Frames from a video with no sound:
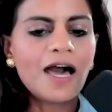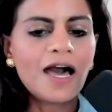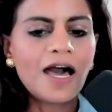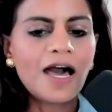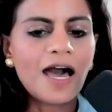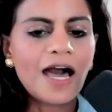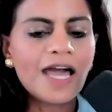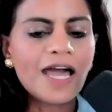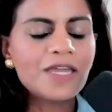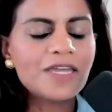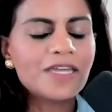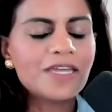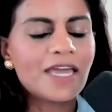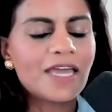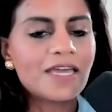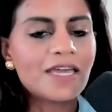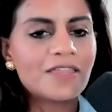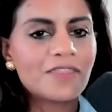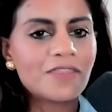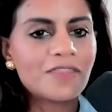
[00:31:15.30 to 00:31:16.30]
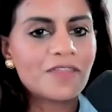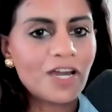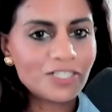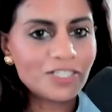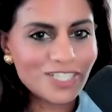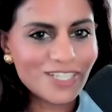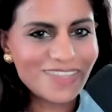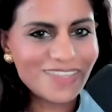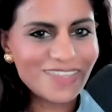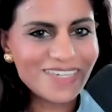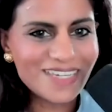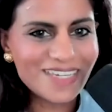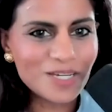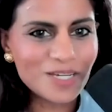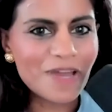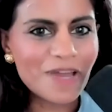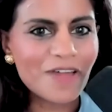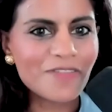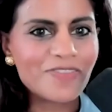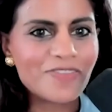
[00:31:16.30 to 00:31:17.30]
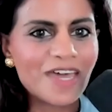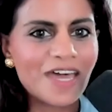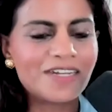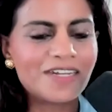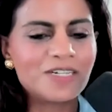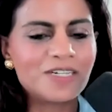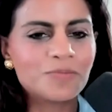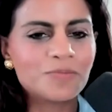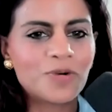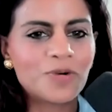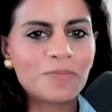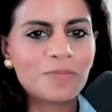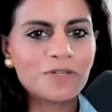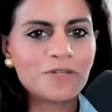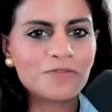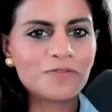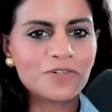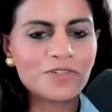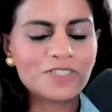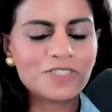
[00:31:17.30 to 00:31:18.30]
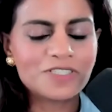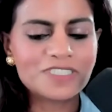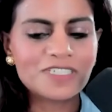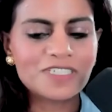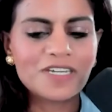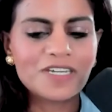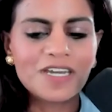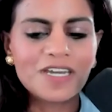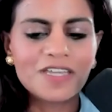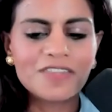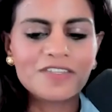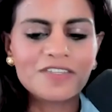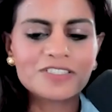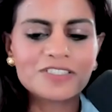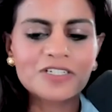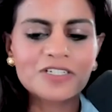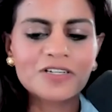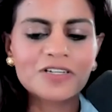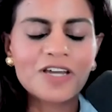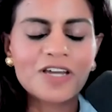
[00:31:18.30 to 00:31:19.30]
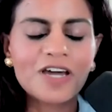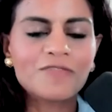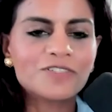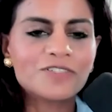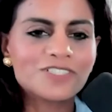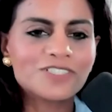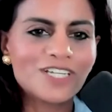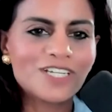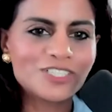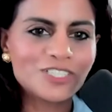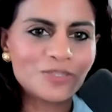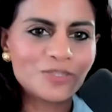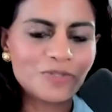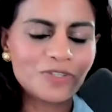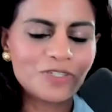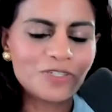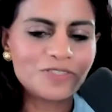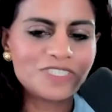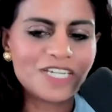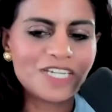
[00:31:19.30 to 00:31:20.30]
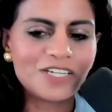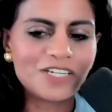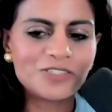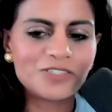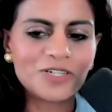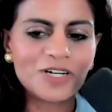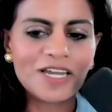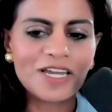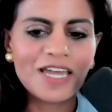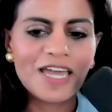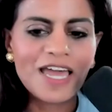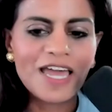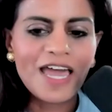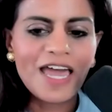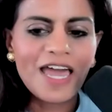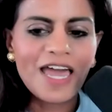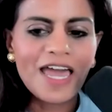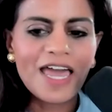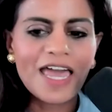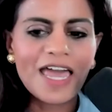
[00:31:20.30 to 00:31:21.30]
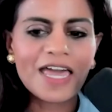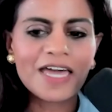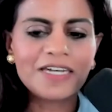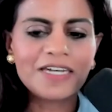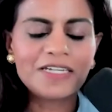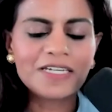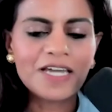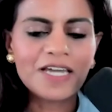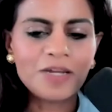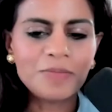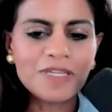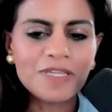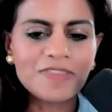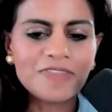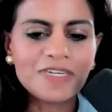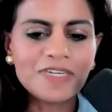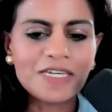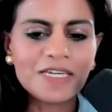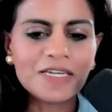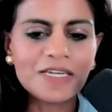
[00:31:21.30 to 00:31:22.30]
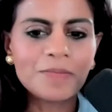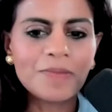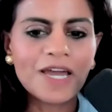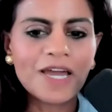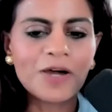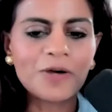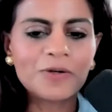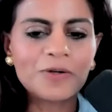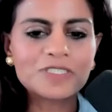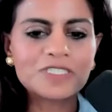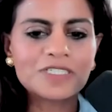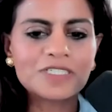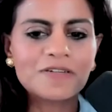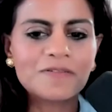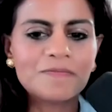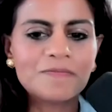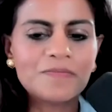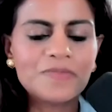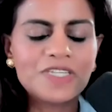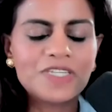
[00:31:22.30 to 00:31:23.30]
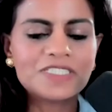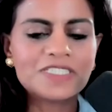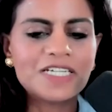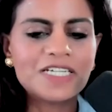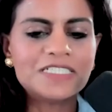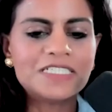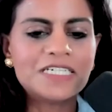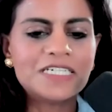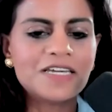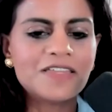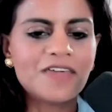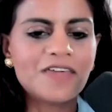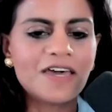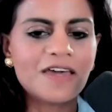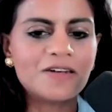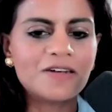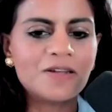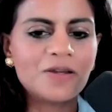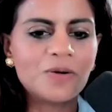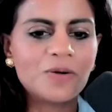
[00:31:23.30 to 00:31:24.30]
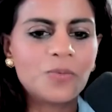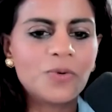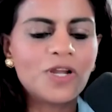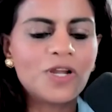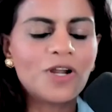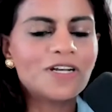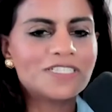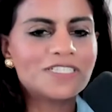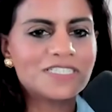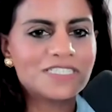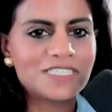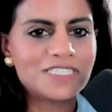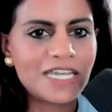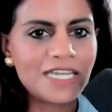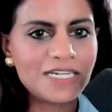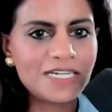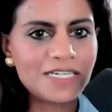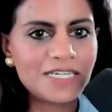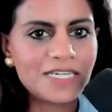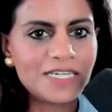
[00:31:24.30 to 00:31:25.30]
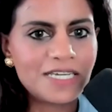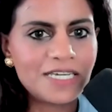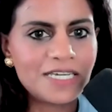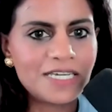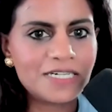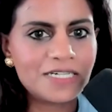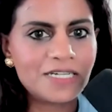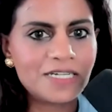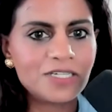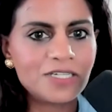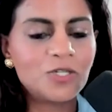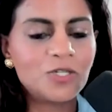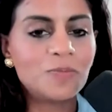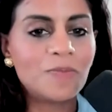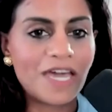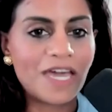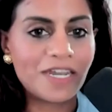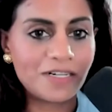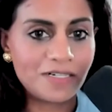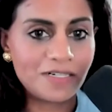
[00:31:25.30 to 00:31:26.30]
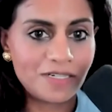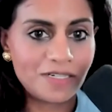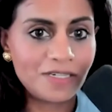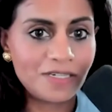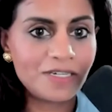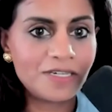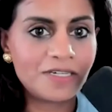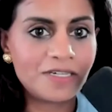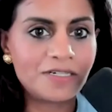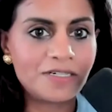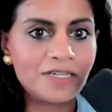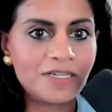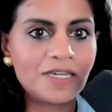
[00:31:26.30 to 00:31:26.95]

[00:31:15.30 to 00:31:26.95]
I got to thinking about that in prepping for this conversation with you, Sandra, and it got me thinking about this idea that we're at a state in humanity, in